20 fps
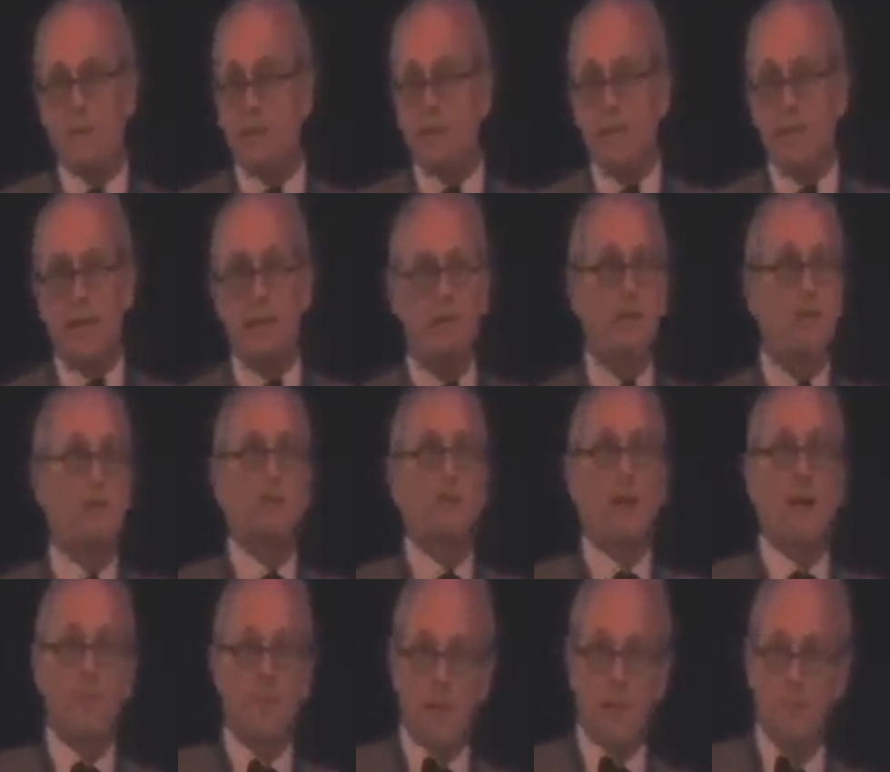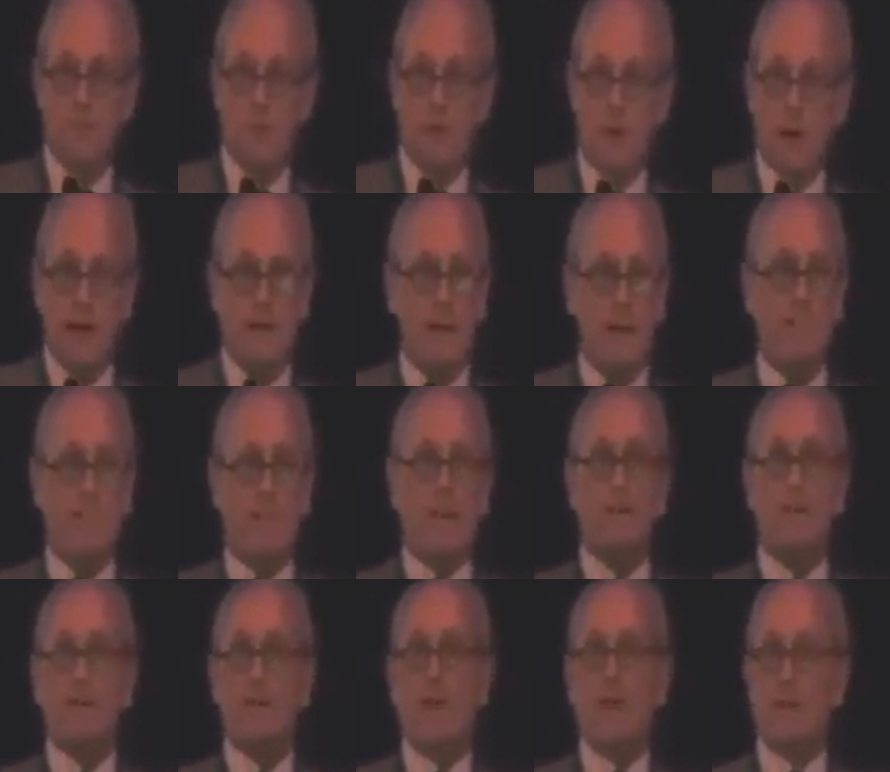and he says there's nothing wrong and that
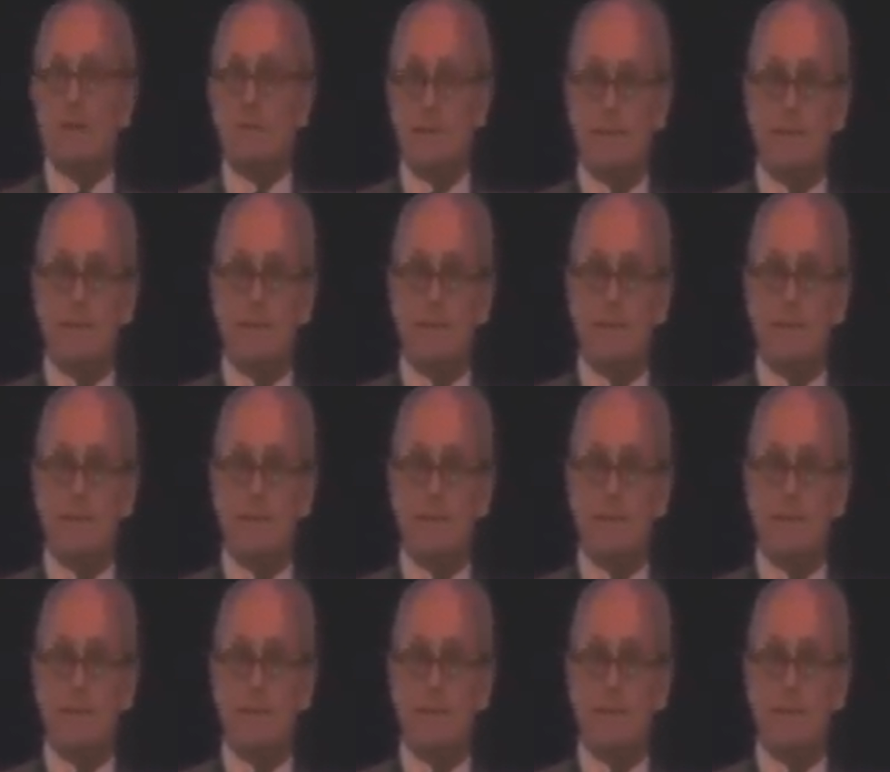patient has